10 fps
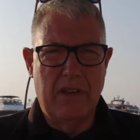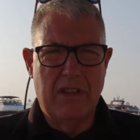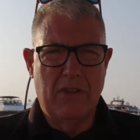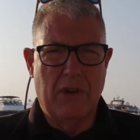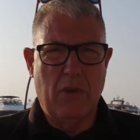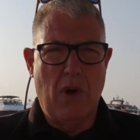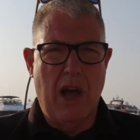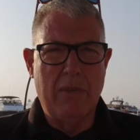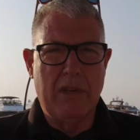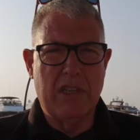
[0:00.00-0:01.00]
the
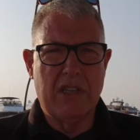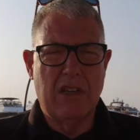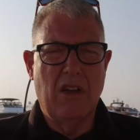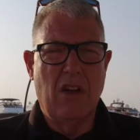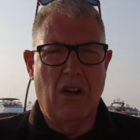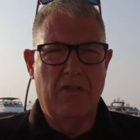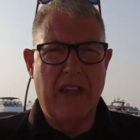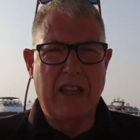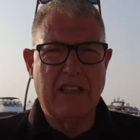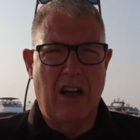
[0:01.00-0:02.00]
requirements of
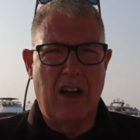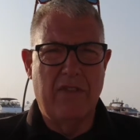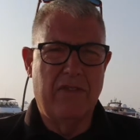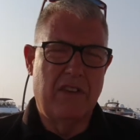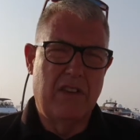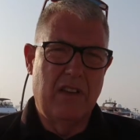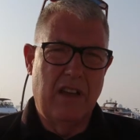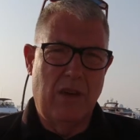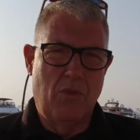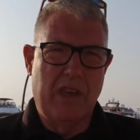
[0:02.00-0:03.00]
that dive,
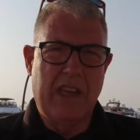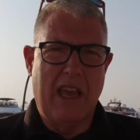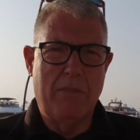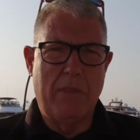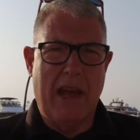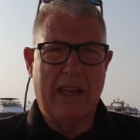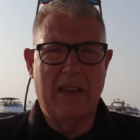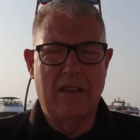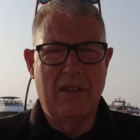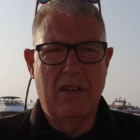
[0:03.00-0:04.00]
and we came back
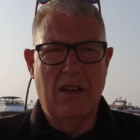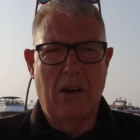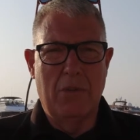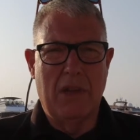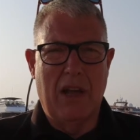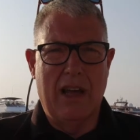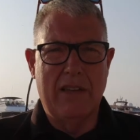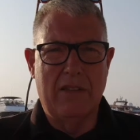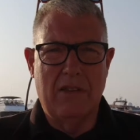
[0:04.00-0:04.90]
up the line.